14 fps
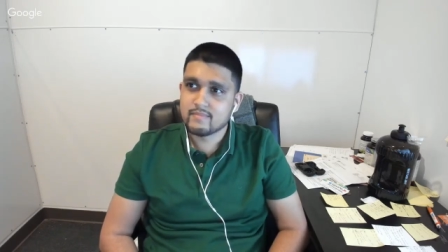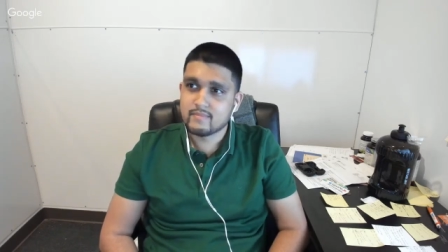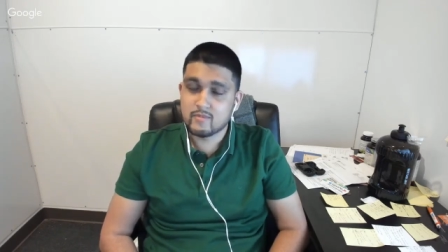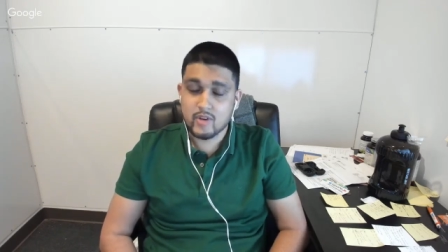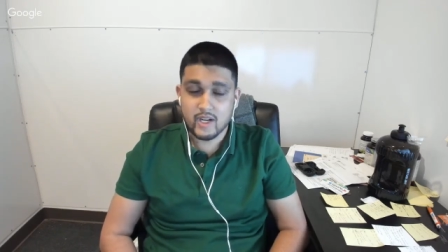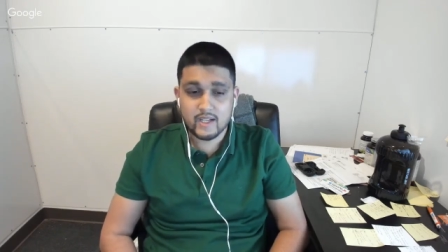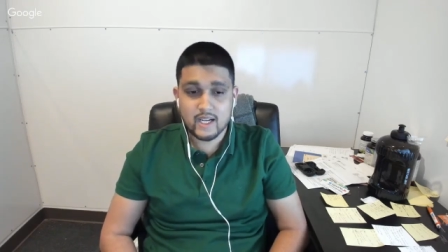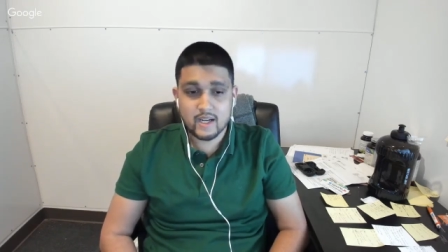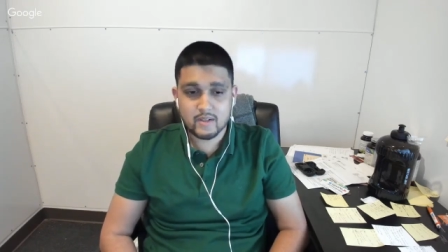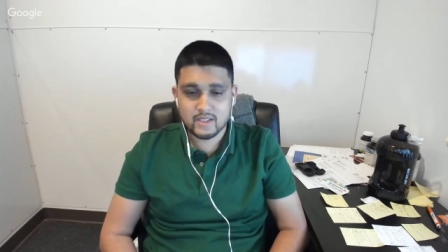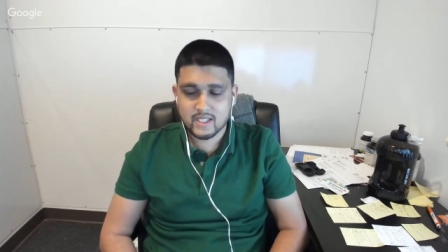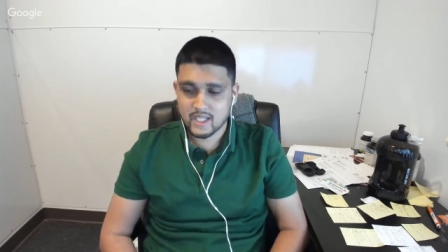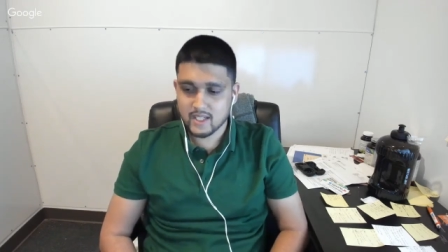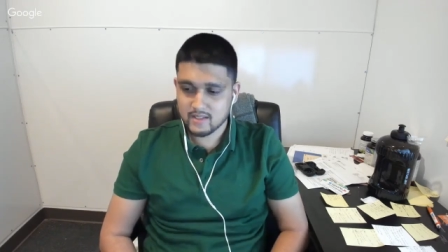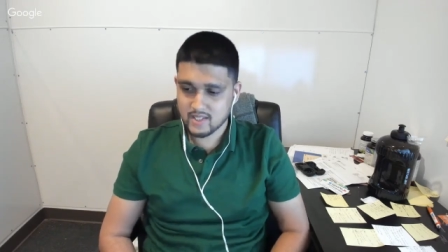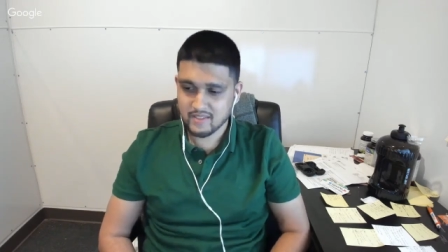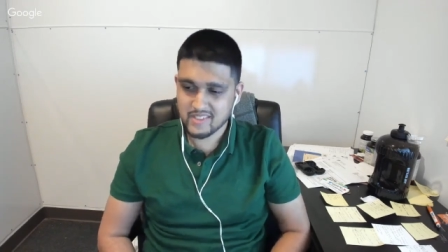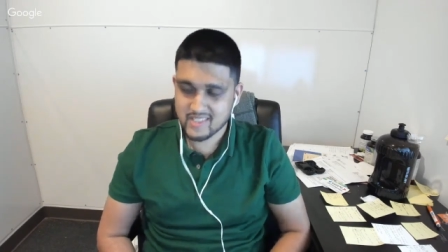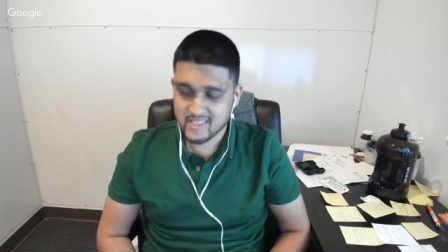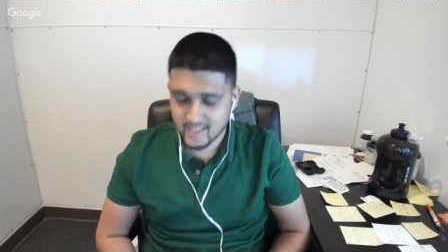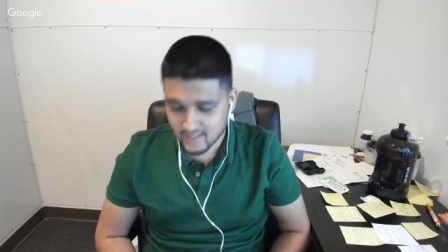right now it's kind of tough
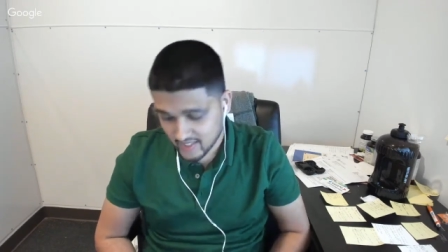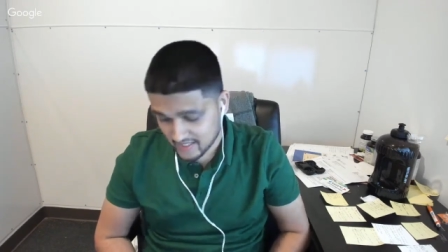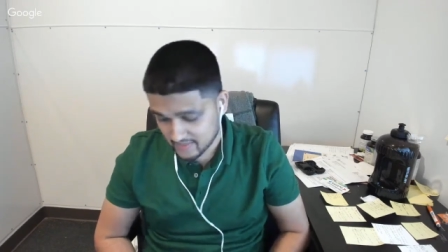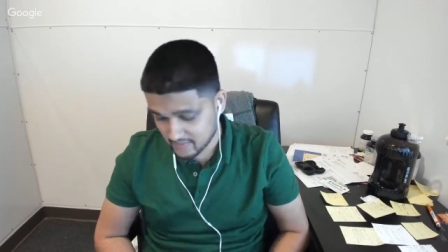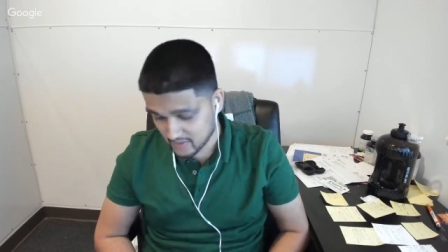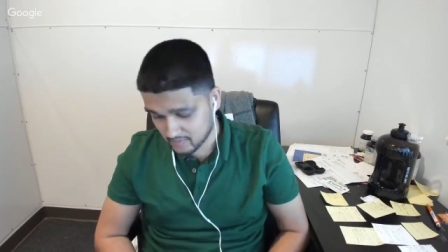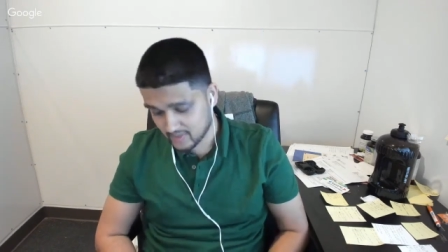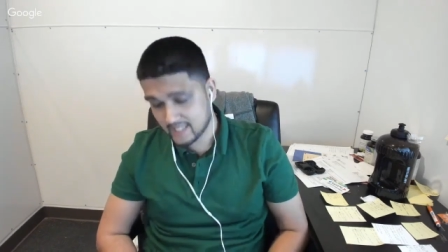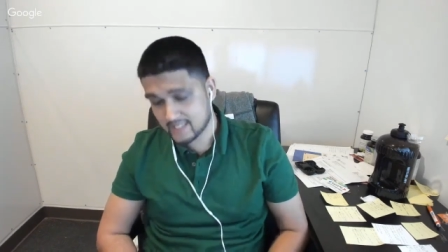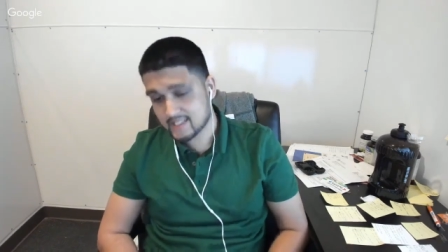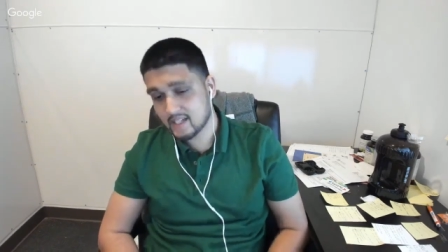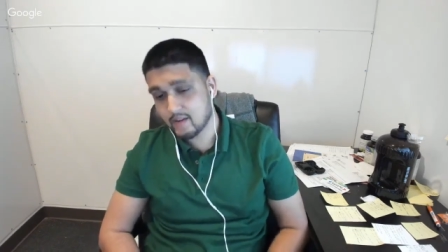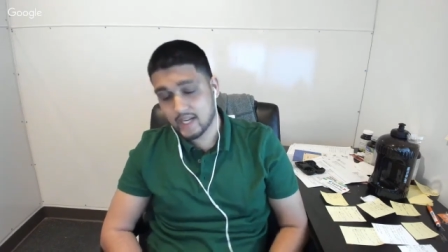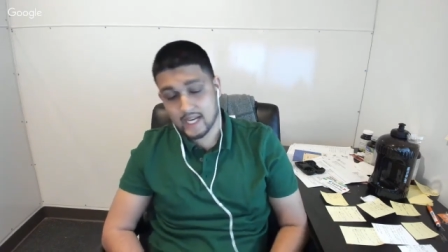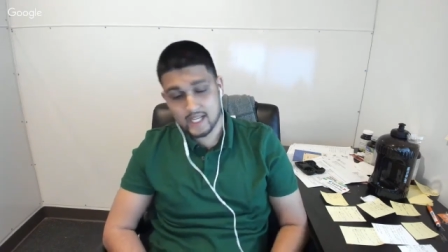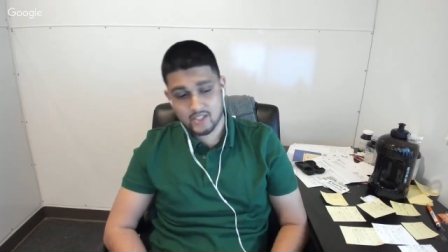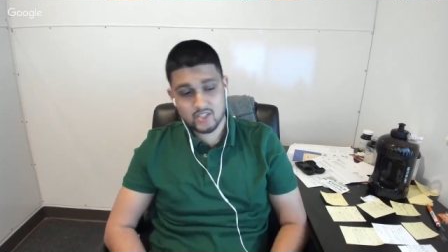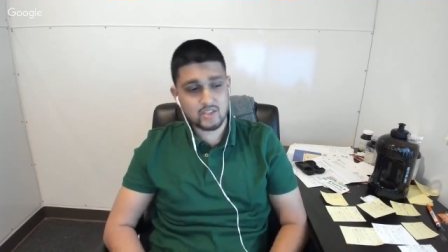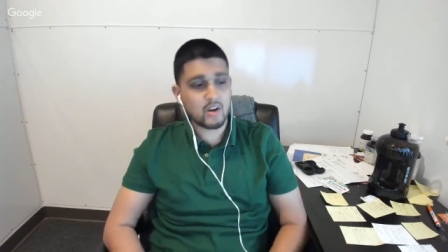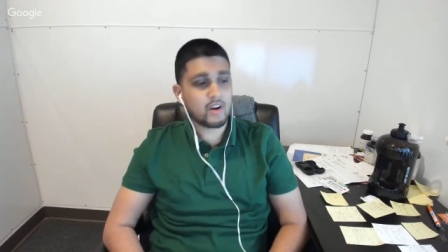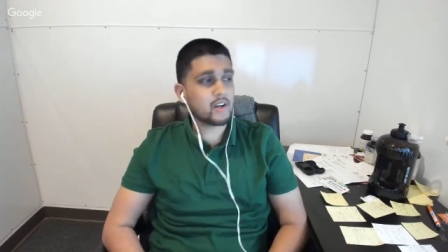to sell textbook, but that's how I got
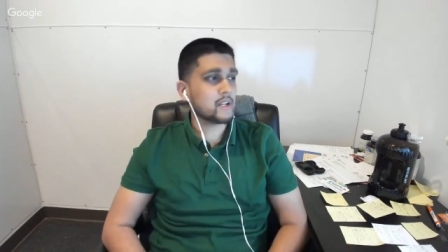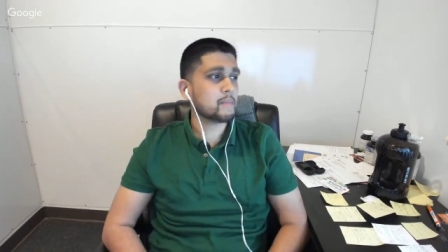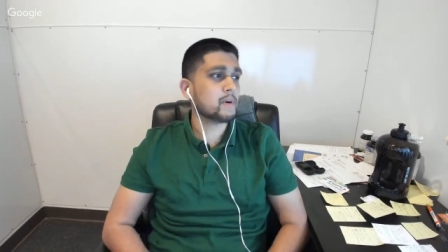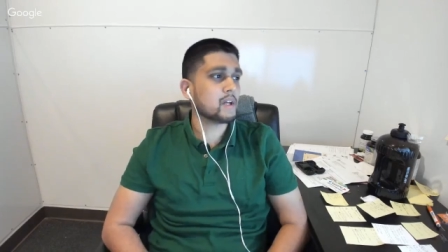started.